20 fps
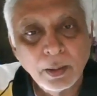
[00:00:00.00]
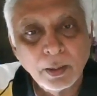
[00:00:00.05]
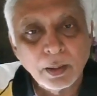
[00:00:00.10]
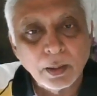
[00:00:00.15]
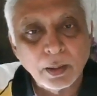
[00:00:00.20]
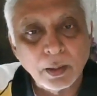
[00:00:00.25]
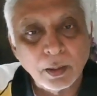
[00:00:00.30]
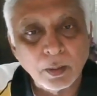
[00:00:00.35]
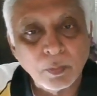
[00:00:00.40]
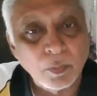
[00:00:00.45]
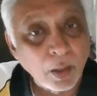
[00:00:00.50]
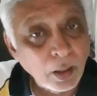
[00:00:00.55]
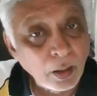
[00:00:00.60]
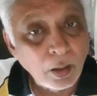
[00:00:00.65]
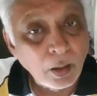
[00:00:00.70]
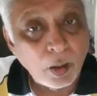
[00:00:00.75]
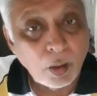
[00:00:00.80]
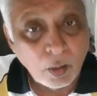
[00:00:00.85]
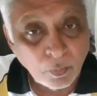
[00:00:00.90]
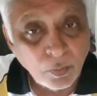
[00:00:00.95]
one
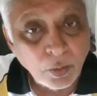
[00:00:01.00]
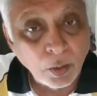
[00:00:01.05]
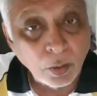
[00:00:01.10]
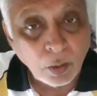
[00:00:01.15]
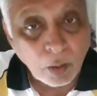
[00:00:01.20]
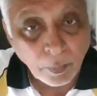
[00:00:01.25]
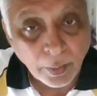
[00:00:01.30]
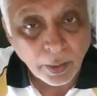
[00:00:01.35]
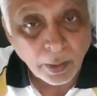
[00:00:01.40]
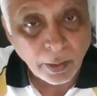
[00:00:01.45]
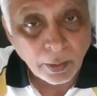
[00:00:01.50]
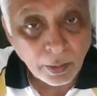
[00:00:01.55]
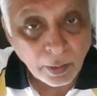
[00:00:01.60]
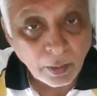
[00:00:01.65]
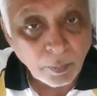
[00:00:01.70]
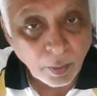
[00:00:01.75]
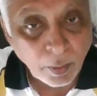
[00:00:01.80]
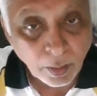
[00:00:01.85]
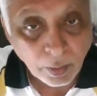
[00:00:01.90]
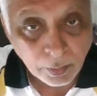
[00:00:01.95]
of the nominated
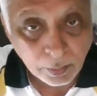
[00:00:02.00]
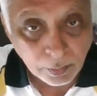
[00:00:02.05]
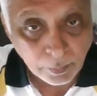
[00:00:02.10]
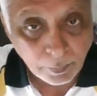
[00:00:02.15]
players.